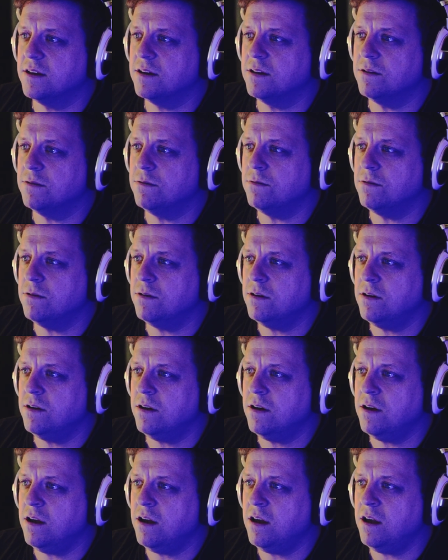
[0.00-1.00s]

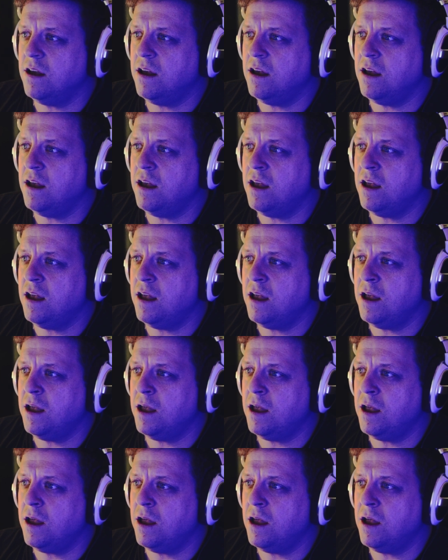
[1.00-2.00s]

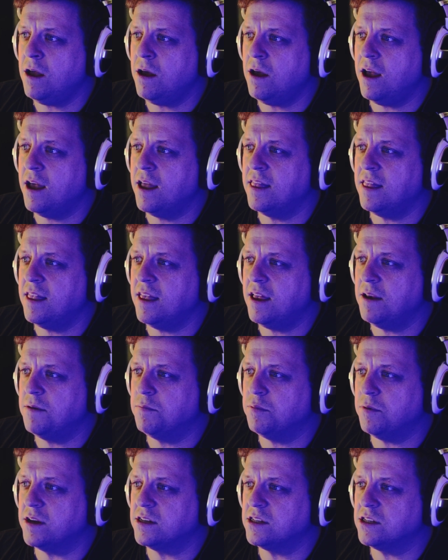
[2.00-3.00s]
Wah. And then
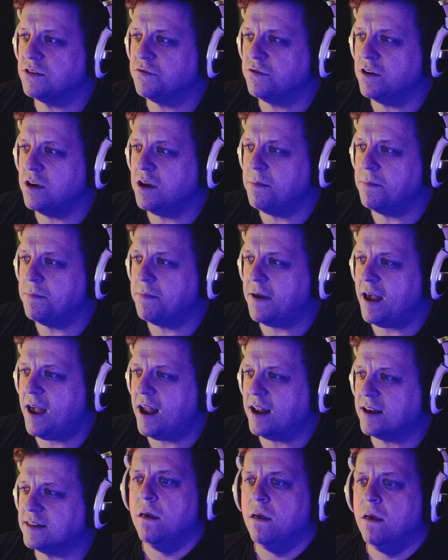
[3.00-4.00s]
braces for
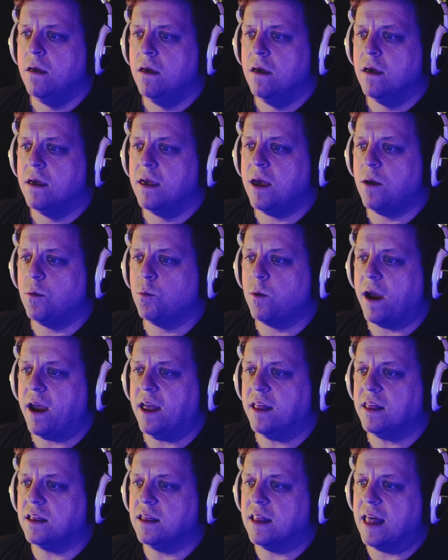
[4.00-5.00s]
impact. Okay, right
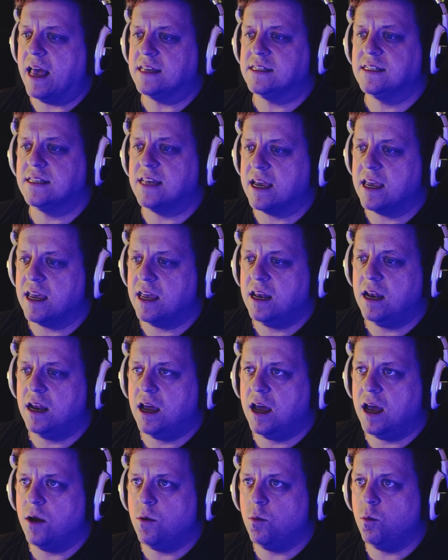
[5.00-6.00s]
at the last second,
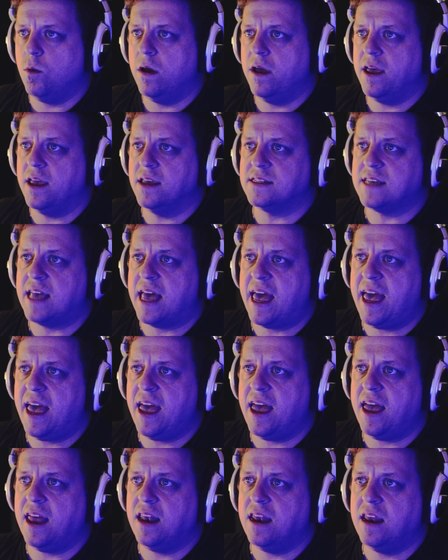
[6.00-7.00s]
I want his
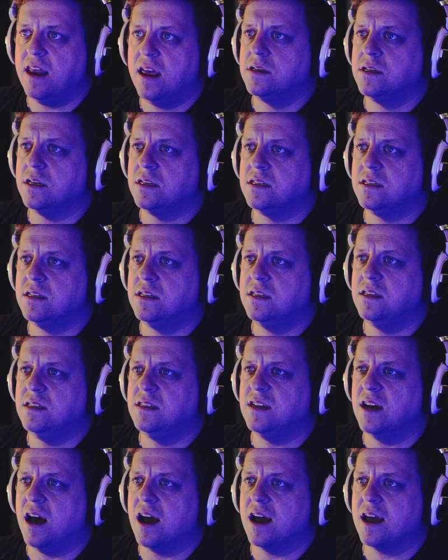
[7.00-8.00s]
head to
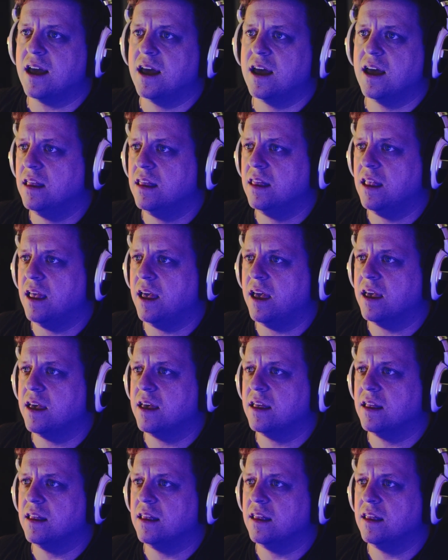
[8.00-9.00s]
duck. Like
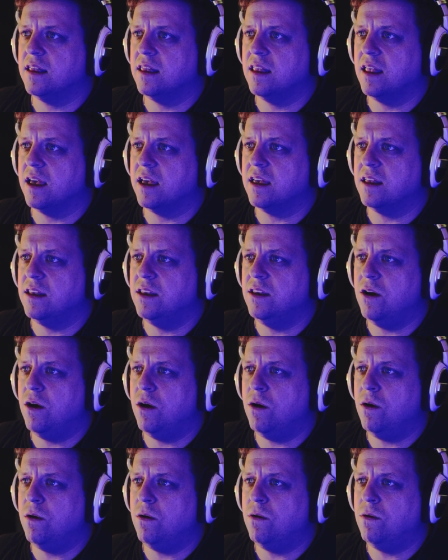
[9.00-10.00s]

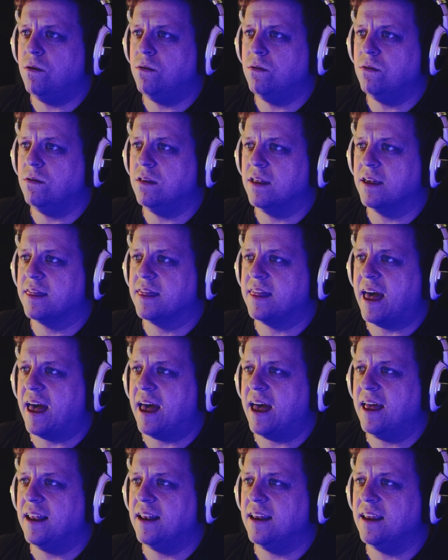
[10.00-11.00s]
no, like
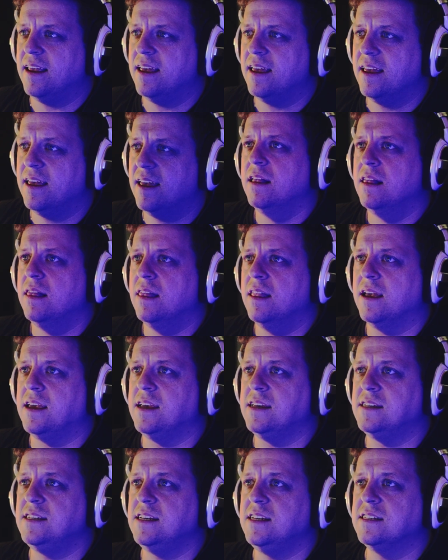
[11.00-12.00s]
that. Like
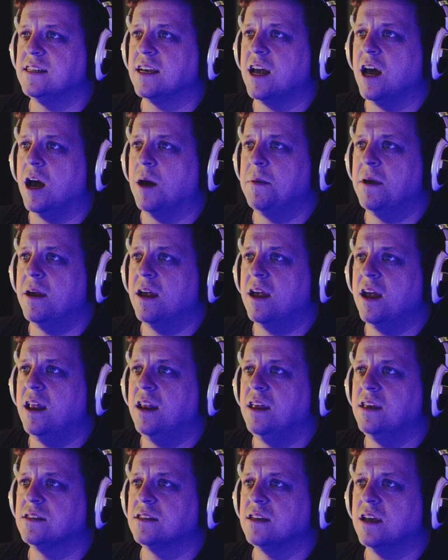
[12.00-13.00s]
he sees it coming and
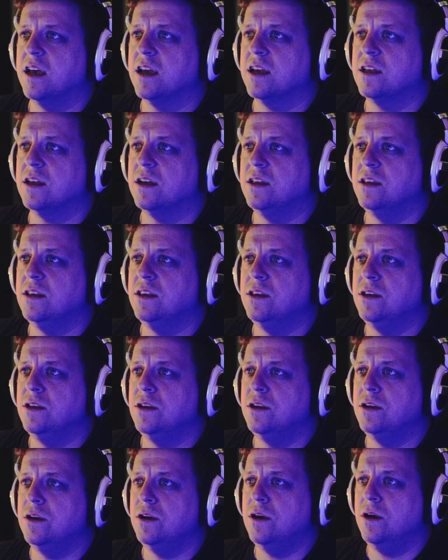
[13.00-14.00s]
he's like,
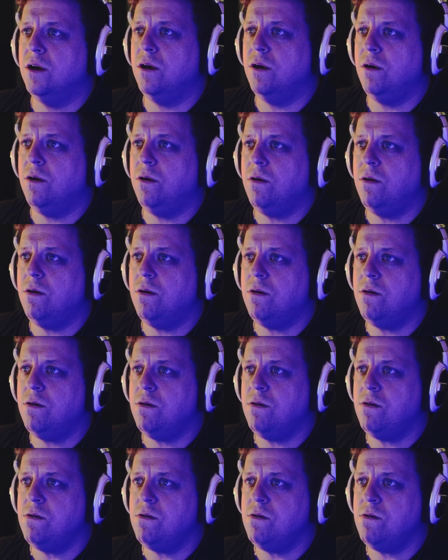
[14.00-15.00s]

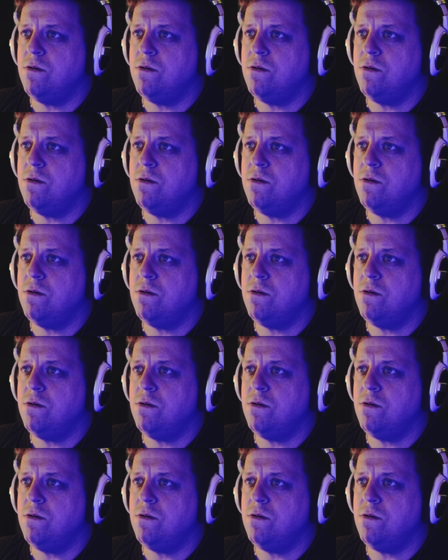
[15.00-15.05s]
no.